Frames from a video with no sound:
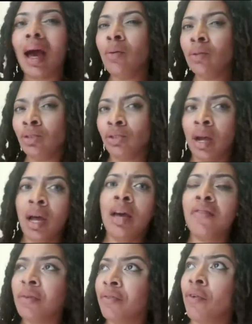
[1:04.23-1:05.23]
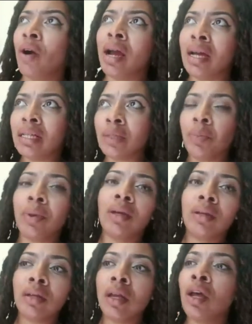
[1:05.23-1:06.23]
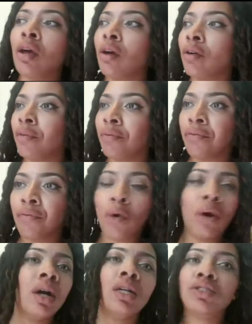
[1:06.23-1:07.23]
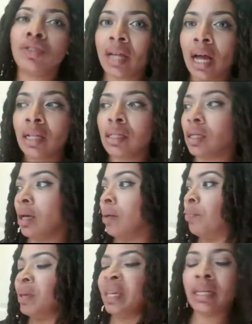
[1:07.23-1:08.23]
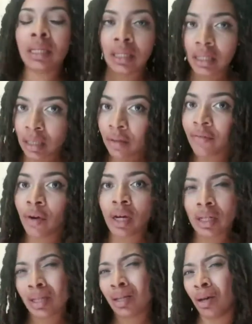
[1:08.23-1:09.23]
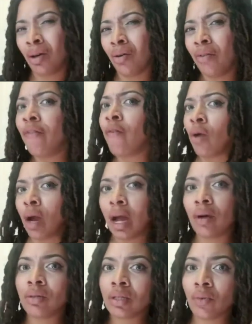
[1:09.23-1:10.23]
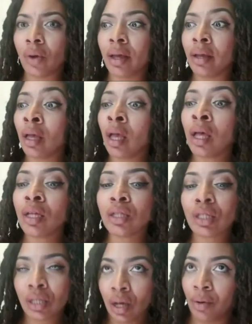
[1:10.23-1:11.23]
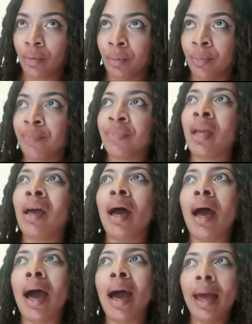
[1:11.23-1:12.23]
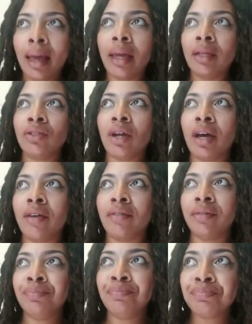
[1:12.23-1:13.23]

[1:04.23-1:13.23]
I would drive before I spend $400 a piece for us to go four hours away. So I hate driving.